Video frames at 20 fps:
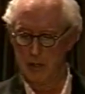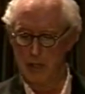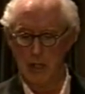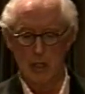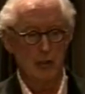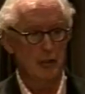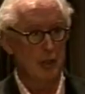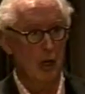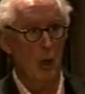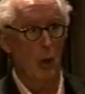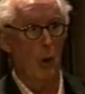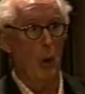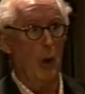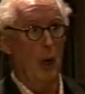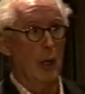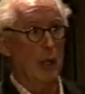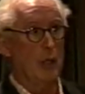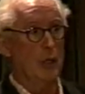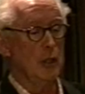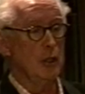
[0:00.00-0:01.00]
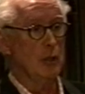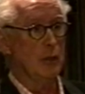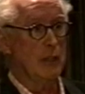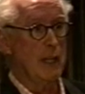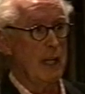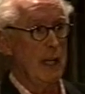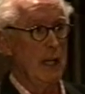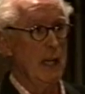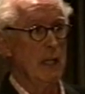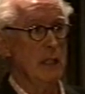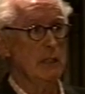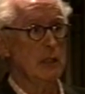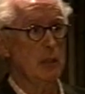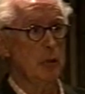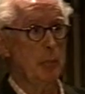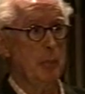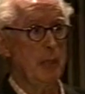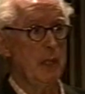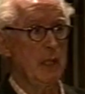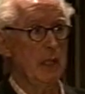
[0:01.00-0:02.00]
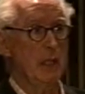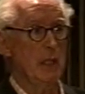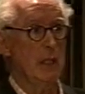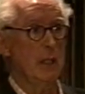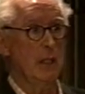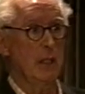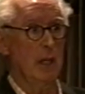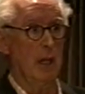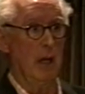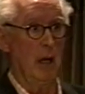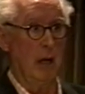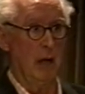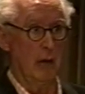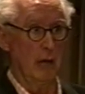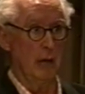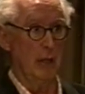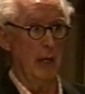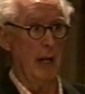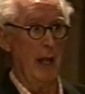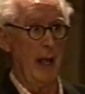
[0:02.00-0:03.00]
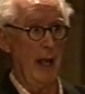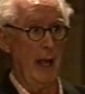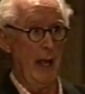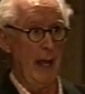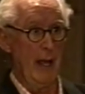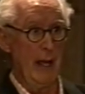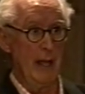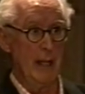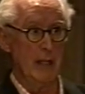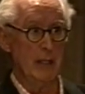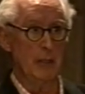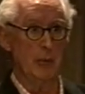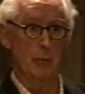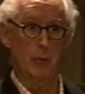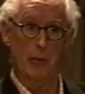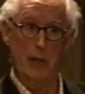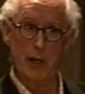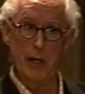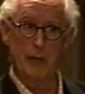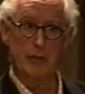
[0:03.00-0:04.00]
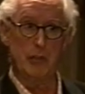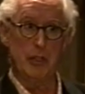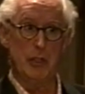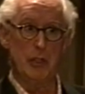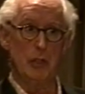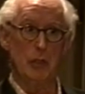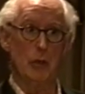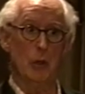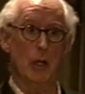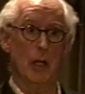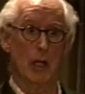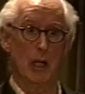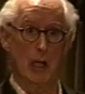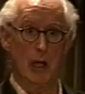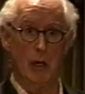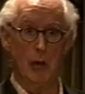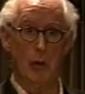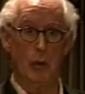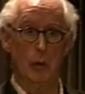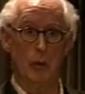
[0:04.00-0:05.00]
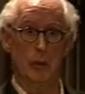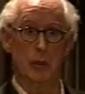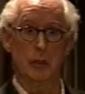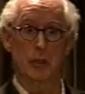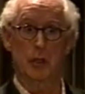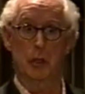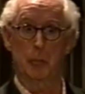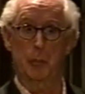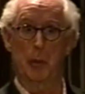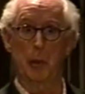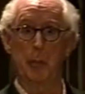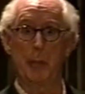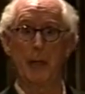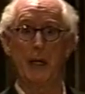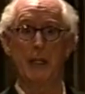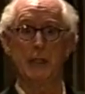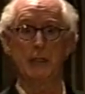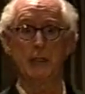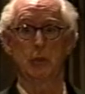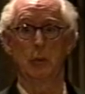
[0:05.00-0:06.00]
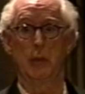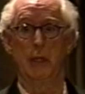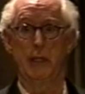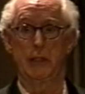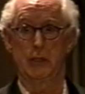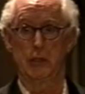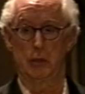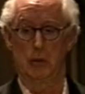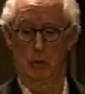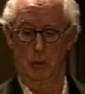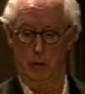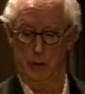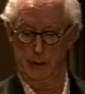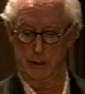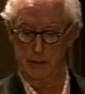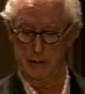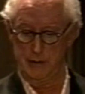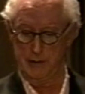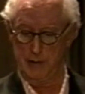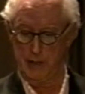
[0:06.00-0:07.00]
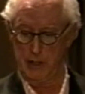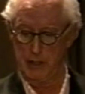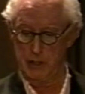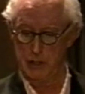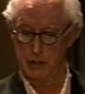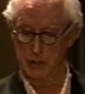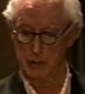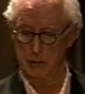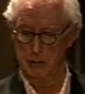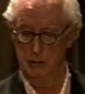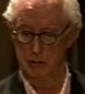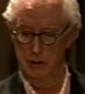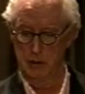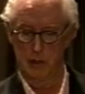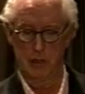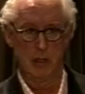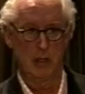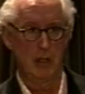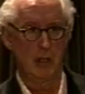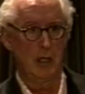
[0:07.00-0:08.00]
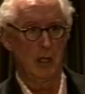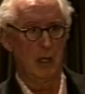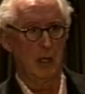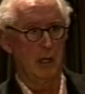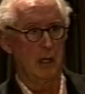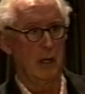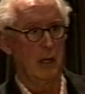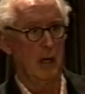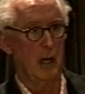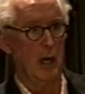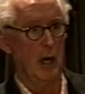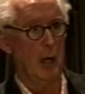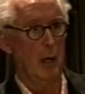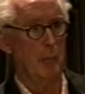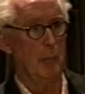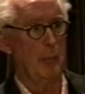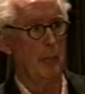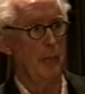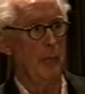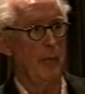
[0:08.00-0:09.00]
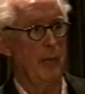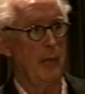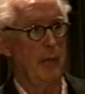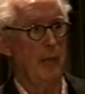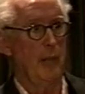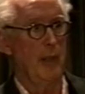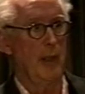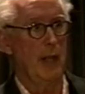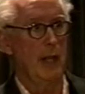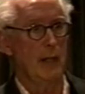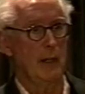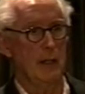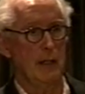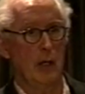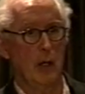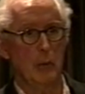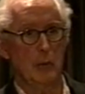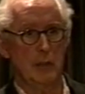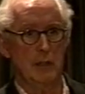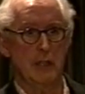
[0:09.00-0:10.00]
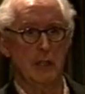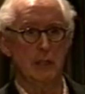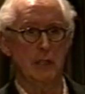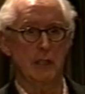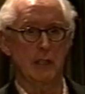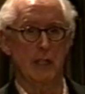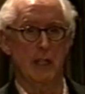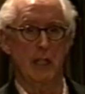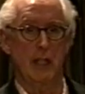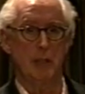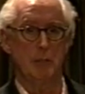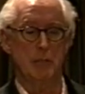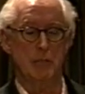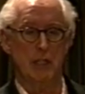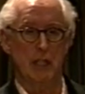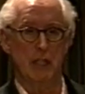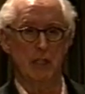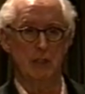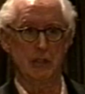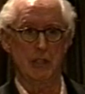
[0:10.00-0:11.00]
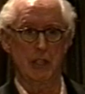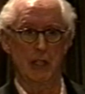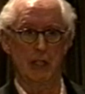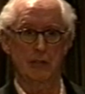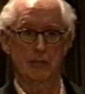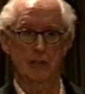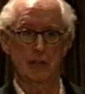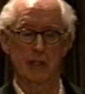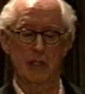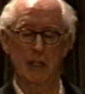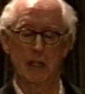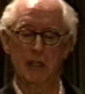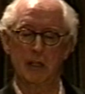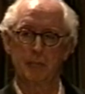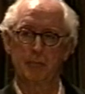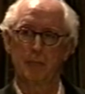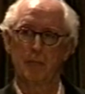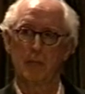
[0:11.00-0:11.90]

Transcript: So you can't depend on ad revenue alone to perpetuate your organization. That note did the game change yesterday.